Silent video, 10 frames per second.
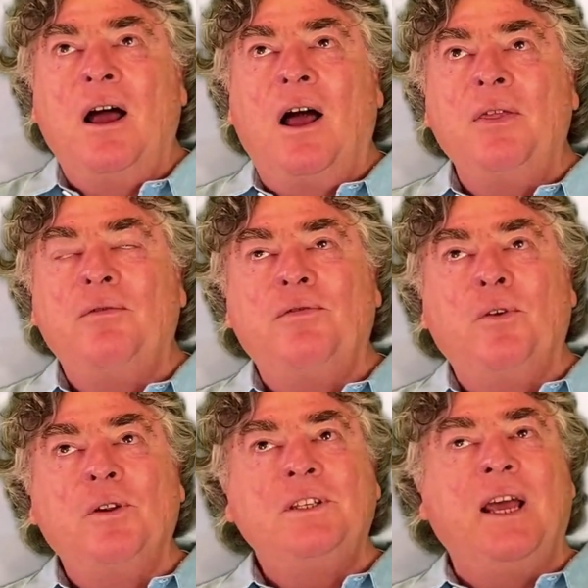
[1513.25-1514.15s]
on the
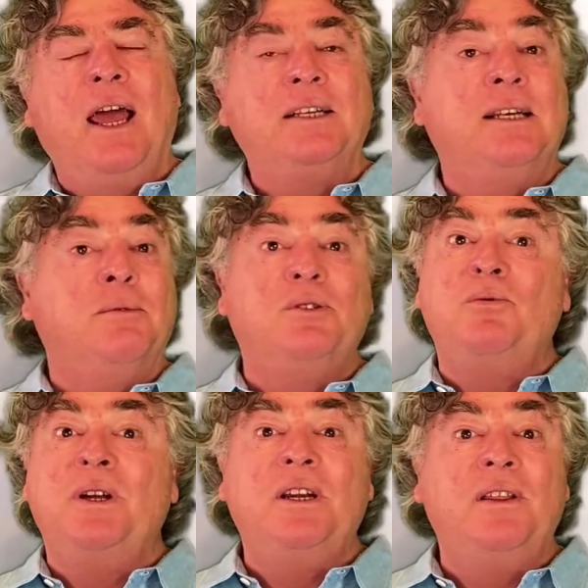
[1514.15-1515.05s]
full text that was
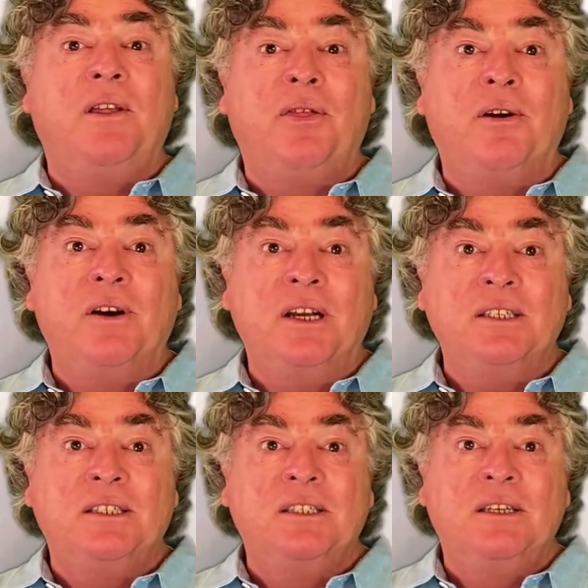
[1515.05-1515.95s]
written in the 30s